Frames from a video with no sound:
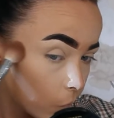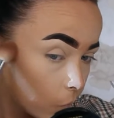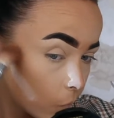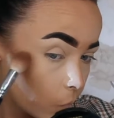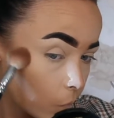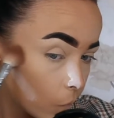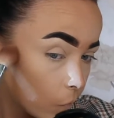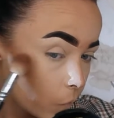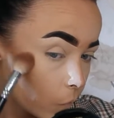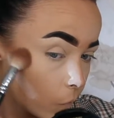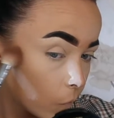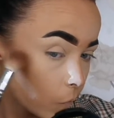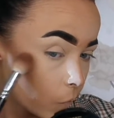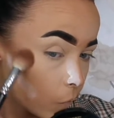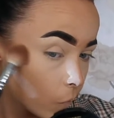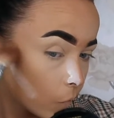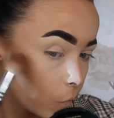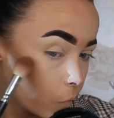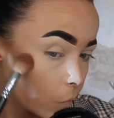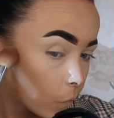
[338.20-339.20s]

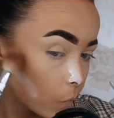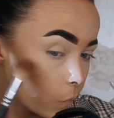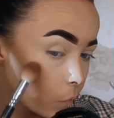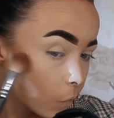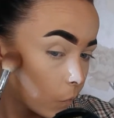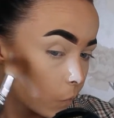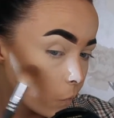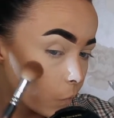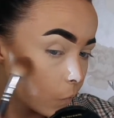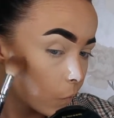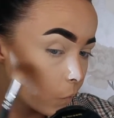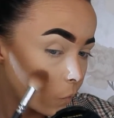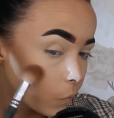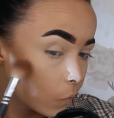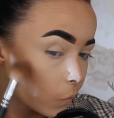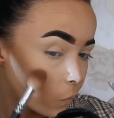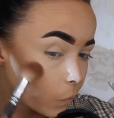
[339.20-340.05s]
[no speech]